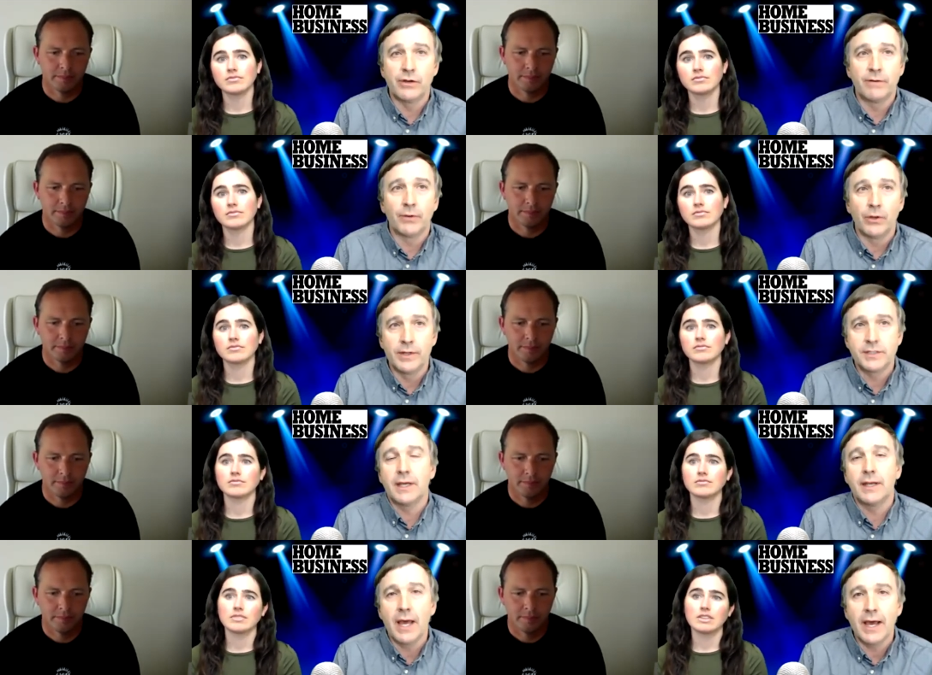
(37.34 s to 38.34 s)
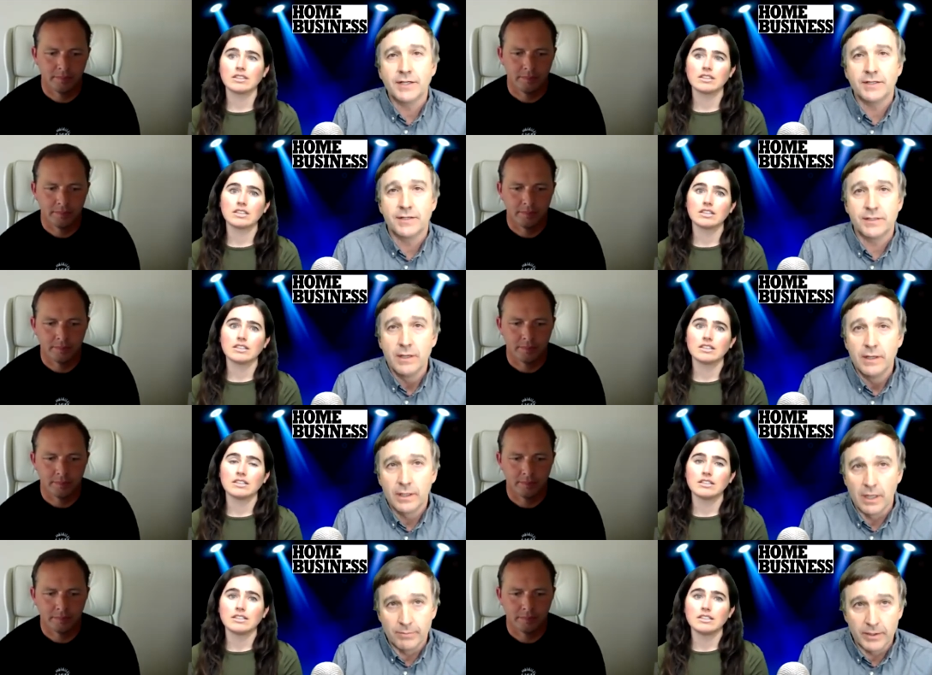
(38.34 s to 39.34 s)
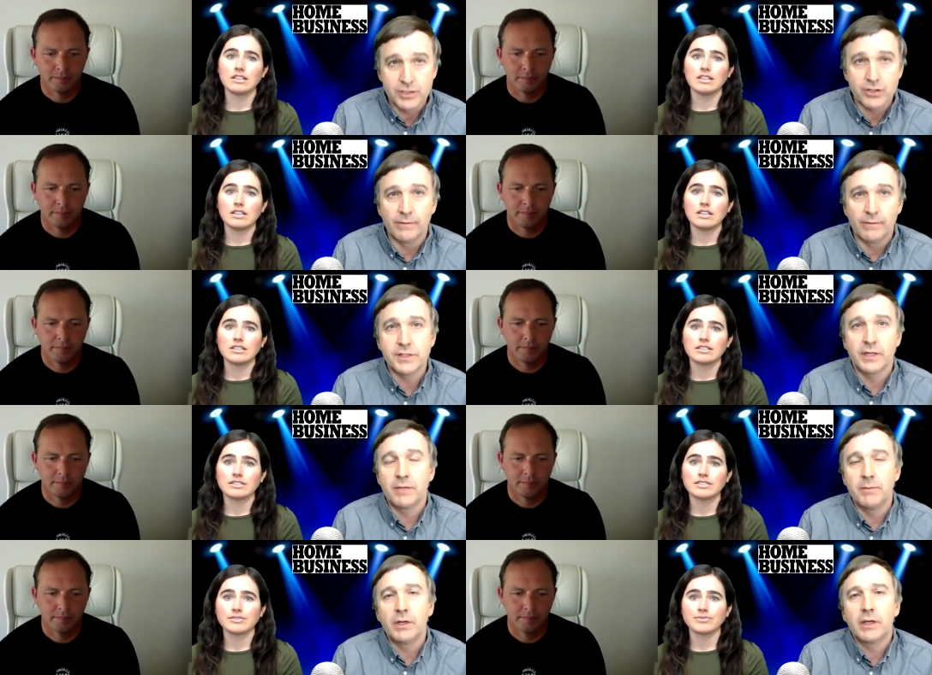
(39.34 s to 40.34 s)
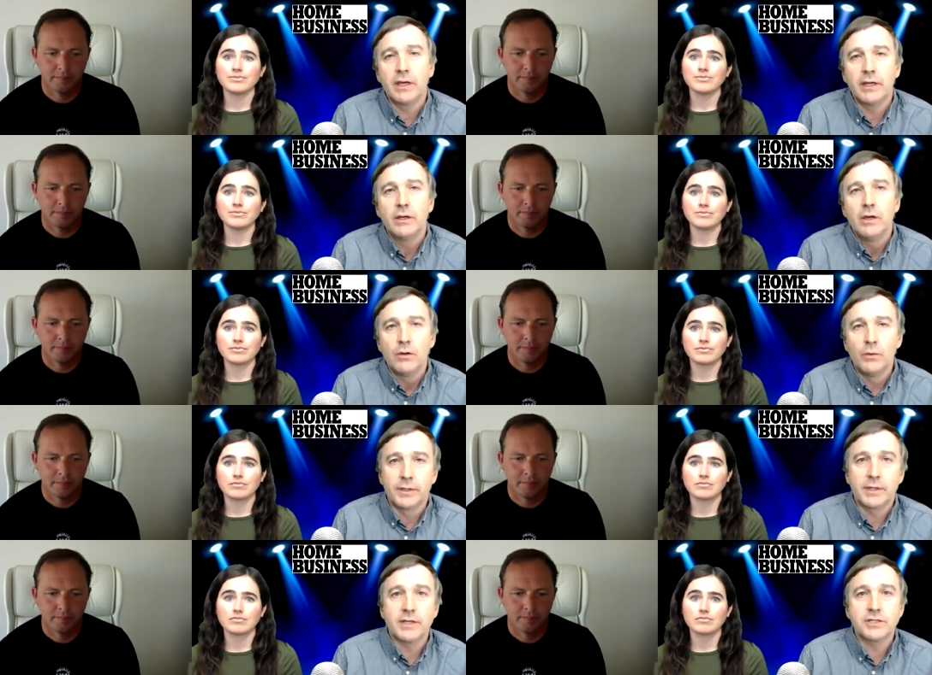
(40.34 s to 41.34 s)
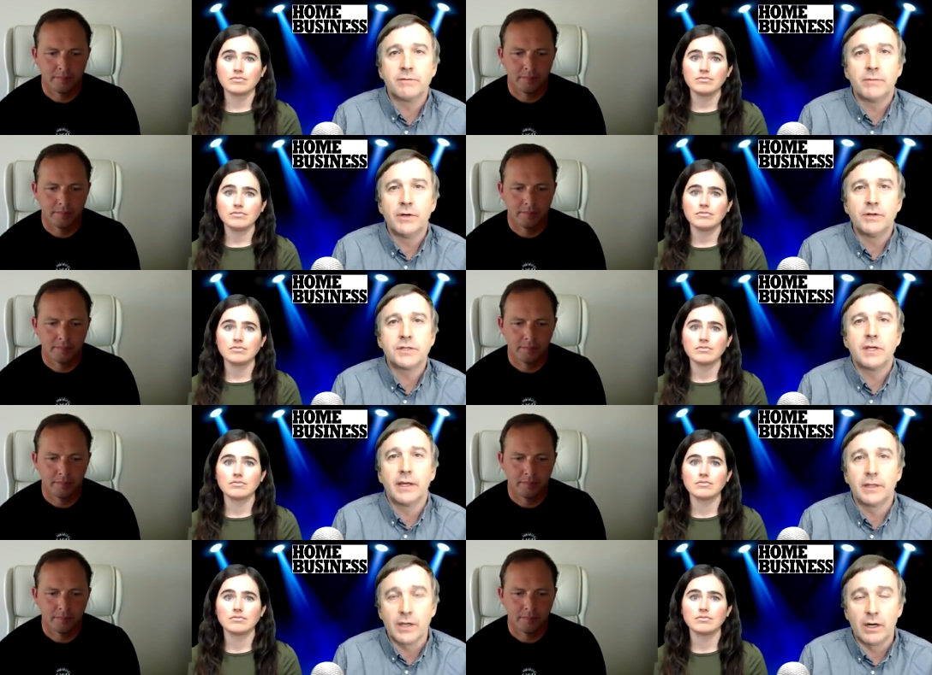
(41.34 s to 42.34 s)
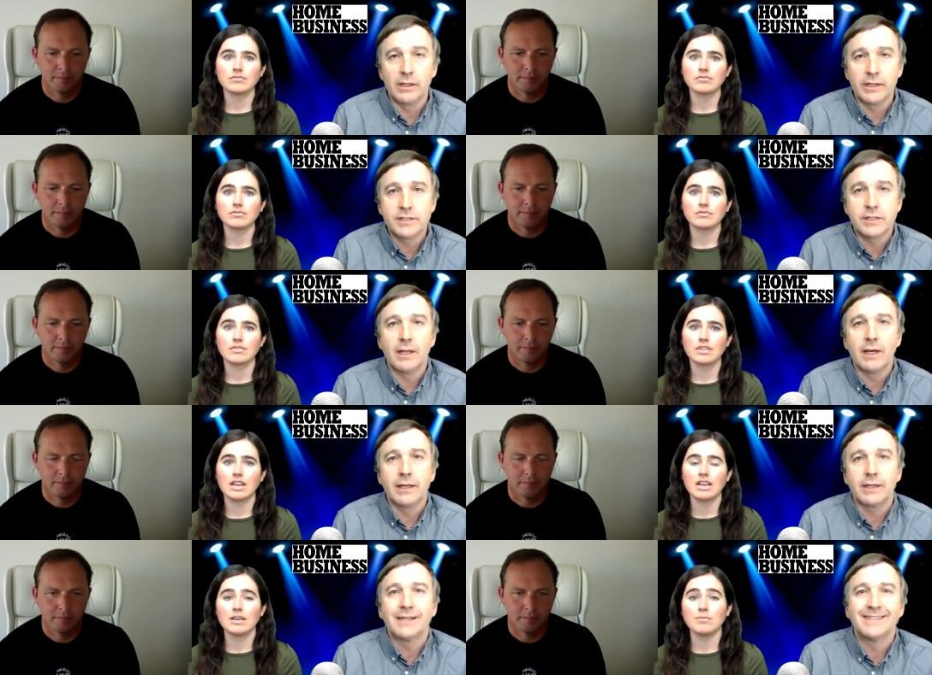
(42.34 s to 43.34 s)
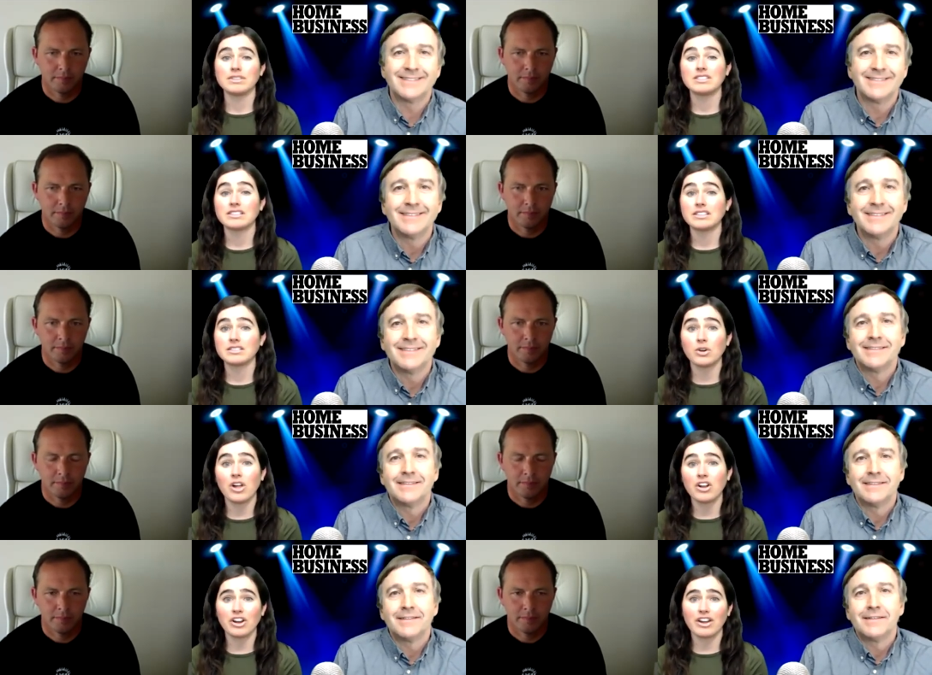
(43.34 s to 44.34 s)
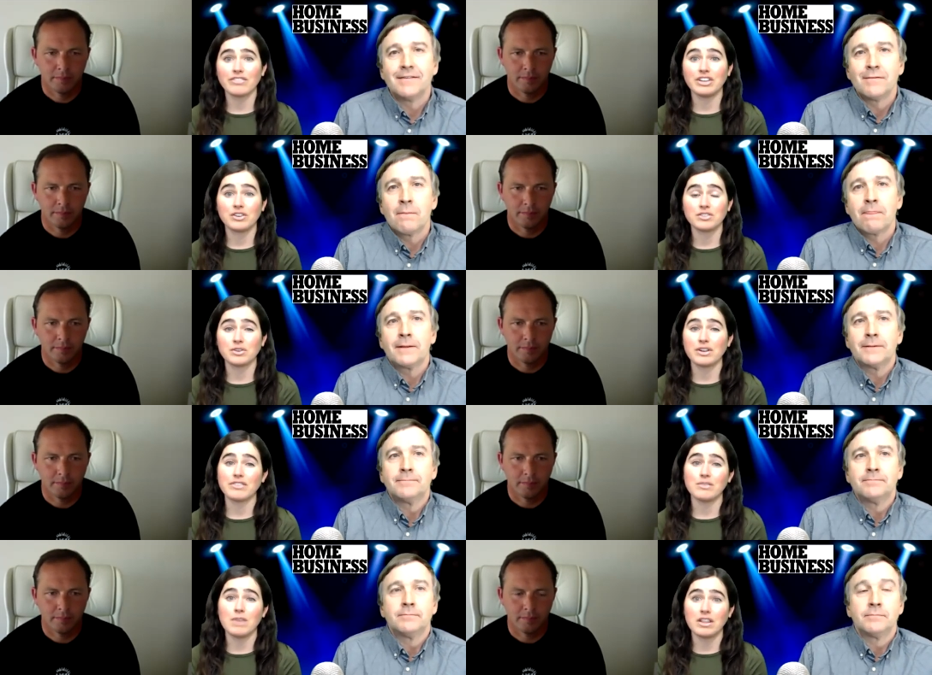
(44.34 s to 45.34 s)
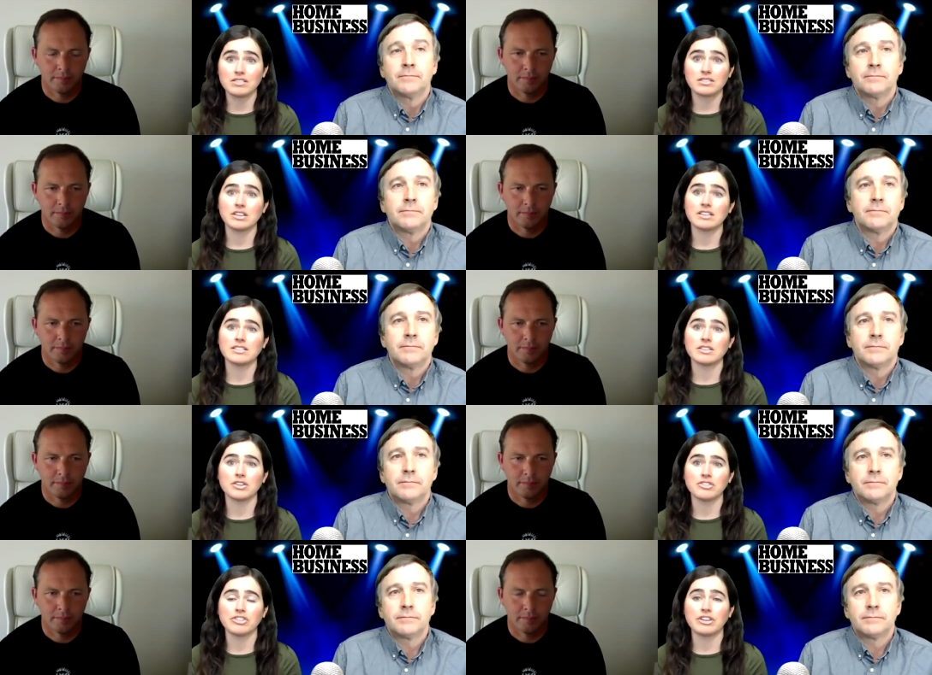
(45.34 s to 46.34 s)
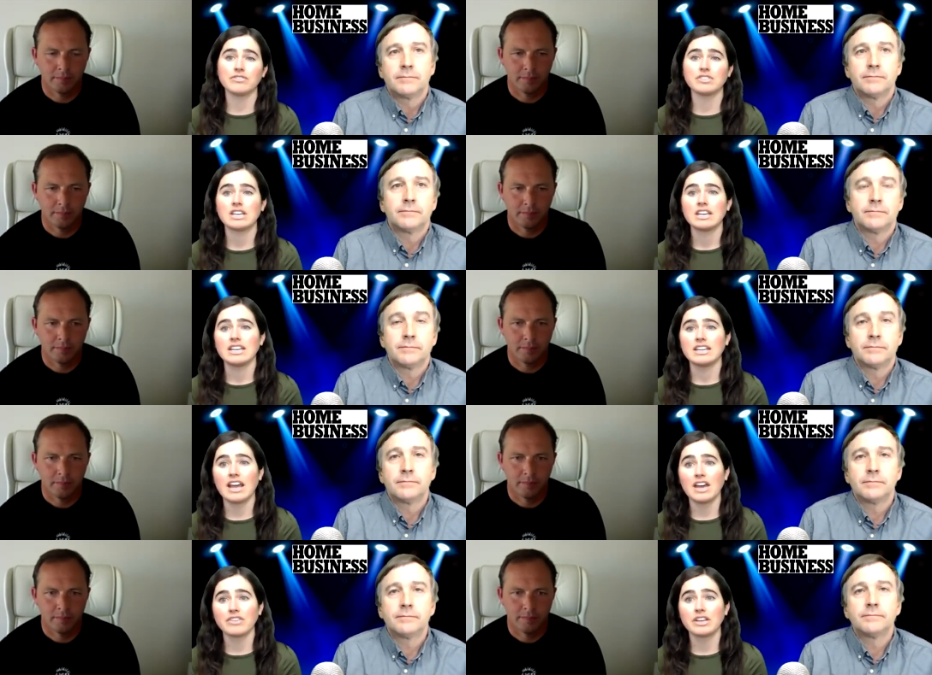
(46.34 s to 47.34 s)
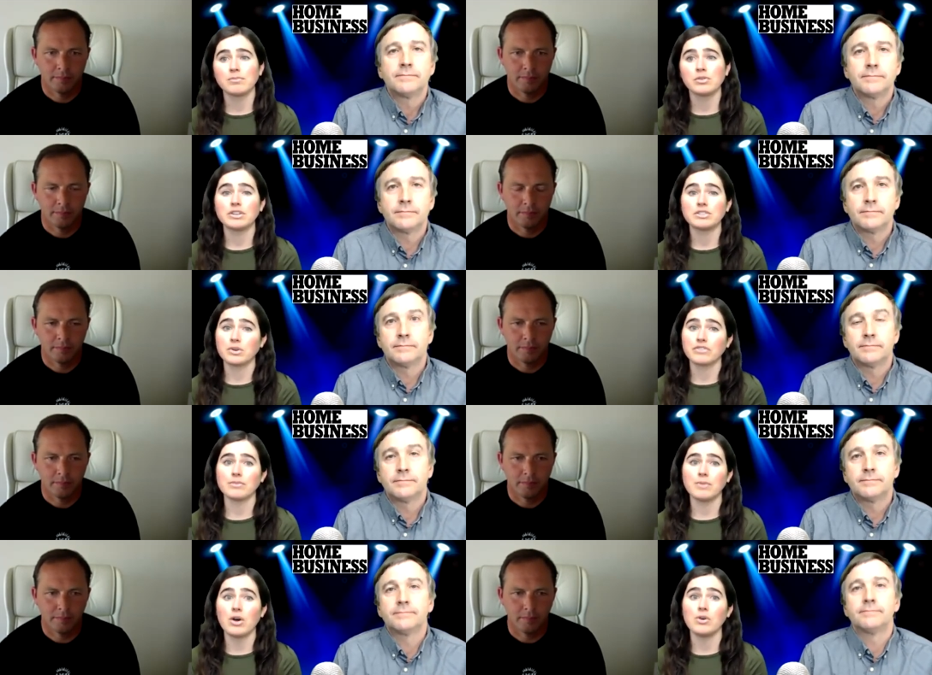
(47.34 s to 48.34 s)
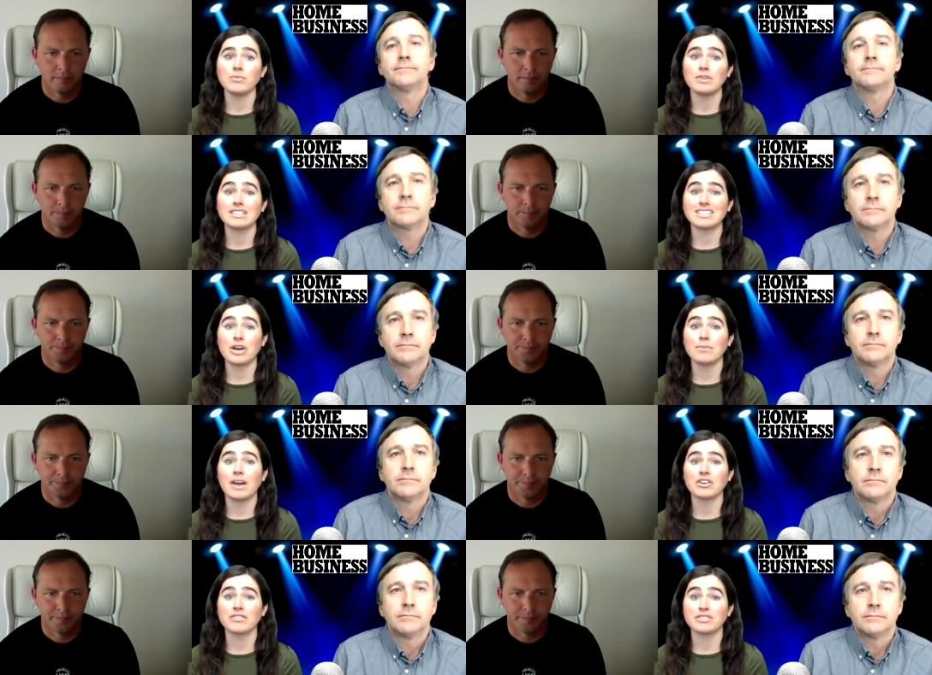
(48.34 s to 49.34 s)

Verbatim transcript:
Speaker 1: employees can access company servers and communicate with customers and colleagues alike.
Speaker 2: Businesses no longer have years or even months to consider a shift and having employees work from home. It's now a matter of